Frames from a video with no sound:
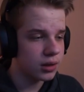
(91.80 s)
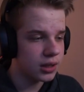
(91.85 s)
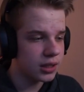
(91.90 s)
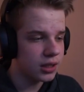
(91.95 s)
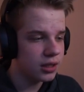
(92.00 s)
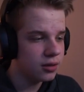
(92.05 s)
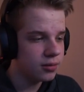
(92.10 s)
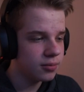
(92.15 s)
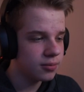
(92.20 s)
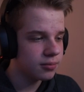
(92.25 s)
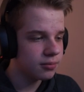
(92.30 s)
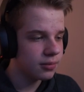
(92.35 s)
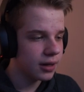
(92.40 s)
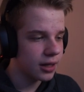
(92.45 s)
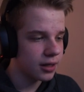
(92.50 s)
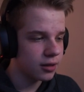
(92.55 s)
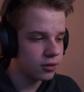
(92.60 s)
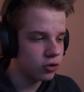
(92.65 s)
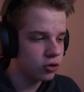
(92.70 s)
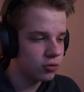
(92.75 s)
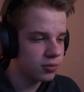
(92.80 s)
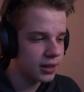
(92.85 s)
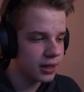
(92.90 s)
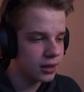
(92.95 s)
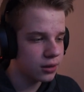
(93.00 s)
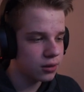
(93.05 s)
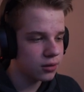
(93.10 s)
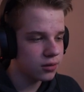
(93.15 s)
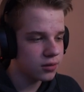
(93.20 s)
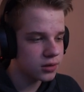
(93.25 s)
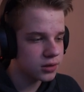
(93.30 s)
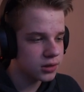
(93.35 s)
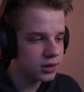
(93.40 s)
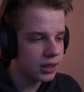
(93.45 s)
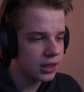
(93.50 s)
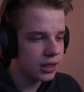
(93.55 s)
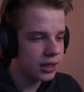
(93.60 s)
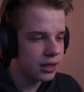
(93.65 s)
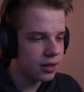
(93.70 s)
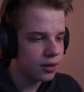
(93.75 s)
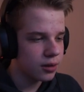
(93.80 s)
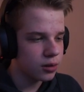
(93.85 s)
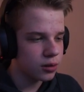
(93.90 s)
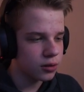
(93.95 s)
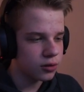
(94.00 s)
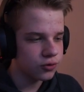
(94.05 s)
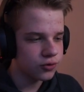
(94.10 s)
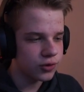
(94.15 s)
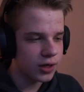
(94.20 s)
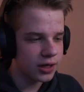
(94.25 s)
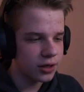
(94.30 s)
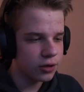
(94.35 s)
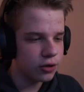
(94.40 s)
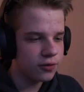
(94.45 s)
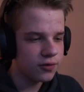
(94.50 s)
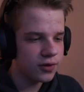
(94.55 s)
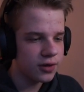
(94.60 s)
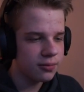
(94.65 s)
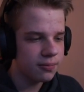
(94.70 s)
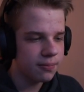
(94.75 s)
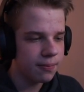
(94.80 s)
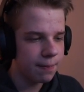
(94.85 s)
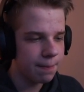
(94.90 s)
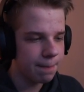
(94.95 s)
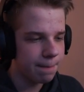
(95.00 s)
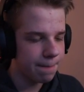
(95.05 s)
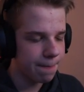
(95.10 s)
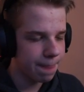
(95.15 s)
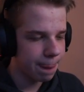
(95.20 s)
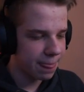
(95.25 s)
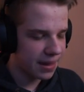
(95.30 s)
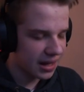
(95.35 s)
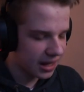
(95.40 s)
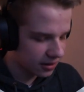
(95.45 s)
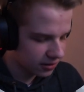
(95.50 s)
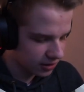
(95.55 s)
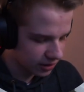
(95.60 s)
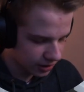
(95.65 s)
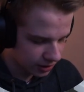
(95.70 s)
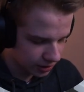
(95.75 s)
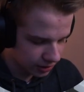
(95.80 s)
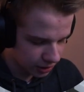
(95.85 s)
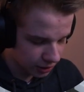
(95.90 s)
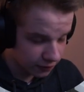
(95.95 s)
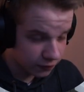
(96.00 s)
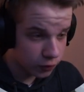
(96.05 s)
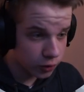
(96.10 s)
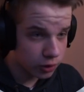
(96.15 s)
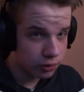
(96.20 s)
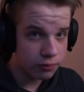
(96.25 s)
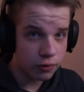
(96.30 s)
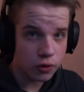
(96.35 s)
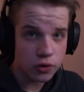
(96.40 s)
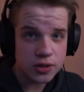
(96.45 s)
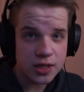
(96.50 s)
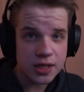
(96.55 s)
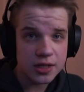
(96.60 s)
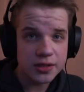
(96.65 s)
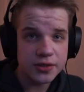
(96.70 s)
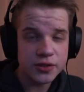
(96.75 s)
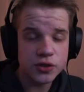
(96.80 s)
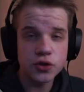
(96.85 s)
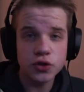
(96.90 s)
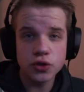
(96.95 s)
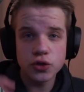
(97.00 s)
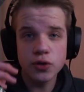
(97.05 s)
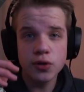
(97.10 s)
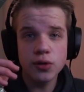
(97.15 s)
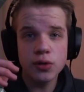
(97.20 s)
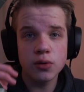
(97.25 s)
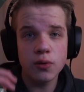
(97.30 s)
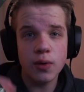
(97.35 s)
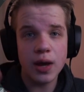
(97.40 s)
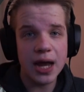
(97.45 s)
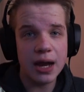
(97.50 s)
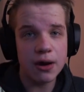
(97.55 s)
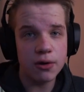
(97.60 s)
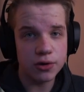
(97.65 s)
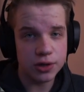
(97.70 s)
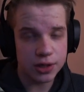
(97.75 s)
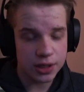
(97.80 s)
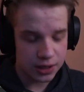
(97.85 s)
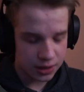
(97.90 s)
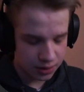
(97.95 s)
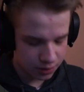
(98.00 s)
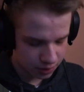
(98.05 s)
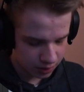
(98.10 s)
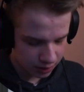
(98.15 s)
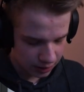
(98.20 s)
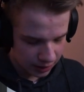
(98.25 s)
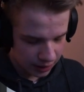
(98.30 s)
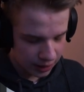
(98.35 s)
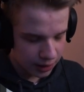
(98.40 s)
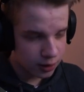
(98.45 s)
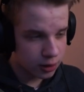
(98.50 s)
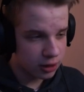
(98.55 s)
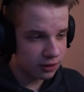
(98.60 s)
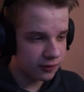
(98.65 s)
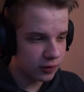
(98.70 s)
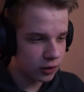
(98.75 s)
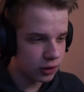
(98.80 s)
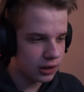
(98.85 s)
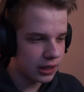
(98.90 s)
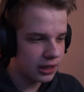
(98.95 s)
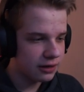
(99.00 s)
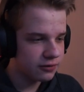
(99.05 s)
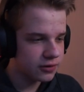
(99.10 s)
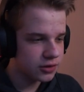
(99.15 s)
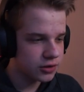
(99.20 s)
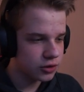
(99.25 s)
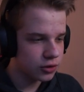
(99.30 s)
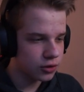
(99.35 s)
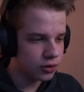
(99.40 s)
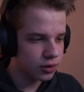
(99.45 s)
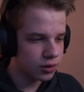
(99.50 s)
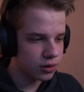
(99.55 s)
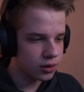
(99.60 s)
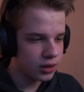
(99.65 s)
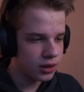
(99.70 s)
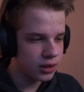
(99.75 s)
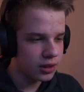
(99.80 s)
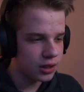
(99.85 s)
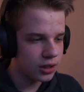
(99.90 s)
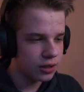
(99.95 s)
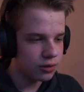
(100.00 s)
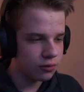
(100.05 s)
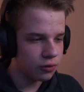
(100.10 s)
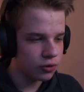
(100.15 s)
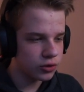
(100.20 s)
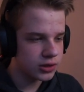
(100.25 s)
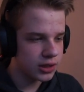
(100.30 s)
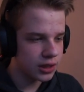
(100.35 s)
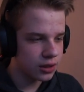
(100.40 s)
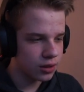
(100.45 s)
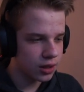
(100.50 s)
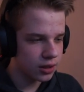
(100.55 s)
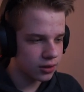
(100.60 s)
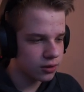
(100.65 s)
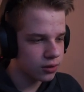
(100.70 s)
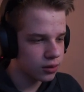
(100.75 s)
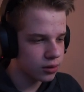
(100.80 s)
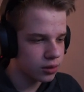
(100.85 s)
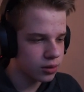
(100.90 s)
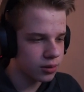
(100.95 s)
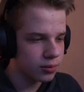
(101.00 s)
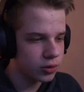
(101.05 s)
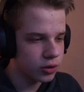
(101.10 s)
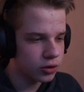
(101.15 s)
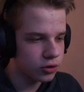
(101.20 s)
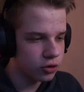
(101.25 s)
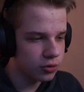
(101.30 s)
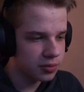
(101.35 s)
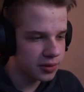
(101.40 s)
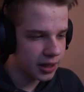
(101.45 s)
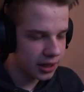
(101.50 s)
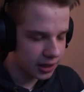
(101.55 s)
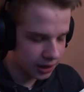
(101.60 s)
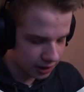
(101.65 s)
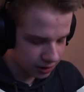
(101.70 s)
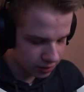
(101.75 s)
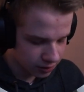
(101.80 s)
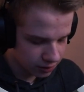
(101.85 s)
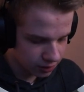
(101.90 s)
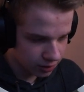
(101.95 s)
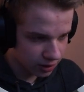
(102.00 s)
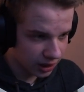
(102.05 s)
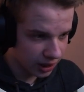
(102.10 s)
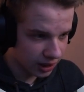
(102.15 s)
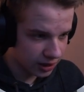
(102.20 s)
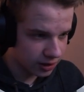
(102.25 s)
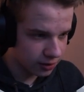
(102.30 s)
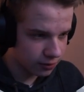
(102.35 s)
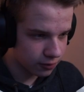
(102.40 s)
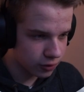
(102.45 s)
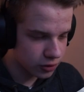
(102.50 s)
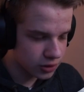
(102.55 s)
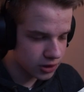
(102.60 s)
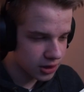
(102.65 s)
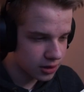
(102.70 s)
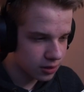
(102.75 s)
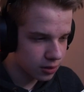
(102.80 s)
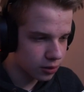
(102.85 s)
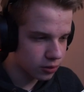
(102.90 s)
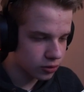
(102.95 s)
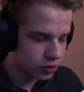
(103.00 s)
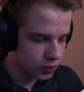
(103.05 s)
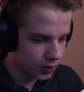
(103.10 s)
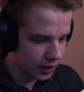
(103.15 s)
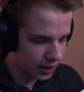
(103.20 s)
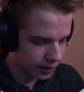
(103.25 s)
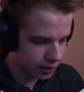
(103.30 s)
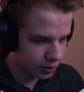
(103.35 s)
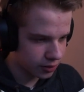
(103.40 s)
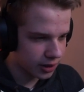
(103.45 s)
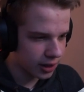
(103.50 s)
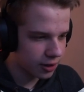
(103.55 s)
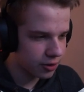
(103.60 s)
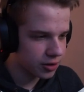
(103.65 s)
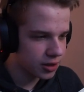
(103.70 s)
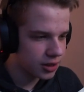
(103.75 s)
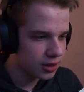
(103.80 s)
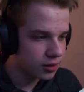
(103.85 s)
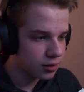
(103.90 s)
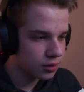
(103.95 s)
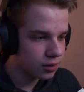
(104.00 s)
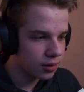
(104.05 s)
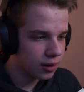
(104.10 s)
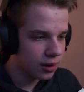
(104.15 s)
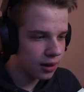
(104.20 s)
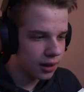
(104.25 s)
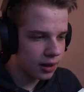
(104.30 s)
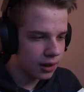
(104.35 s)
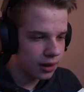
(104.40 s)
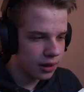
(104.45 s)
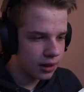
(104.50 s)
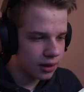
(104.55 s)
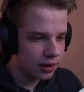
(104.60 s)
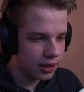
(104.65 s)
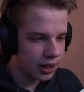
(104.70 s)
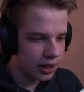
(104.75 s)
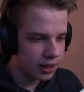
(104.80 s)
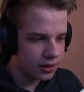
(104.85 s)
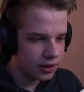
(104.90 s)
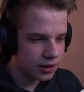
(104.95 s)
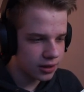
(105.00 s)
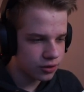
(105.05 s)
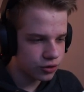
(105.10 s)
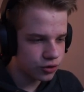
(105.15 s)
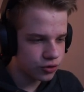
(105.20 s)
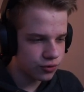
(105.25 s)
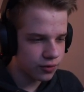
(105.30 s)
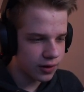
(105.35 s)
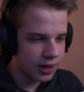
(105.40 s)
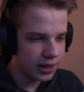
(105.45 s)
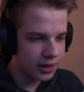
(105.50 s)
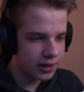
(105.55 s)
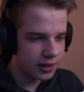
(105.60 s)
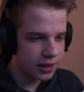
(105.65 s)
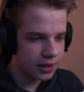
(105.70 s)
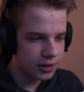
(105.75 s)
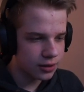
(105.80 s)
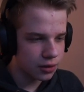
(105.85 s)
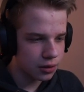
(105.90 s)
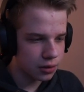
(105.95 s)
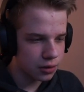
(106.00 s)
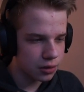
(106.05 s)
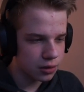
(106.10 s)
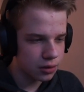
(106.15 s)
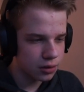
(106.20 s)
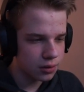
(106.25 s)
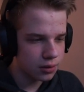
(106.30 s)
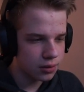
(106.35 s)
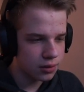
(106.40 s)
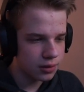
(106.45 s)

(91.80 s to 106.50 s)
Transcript: E and it duplicates it. So you can drag it over. And then if you want to rotate, you can use your arrow keys. So if I go left, you can see it rotates like this. So I'm going to duplicate it in and then rotate. So twice on the arrow keys and then drag it like this.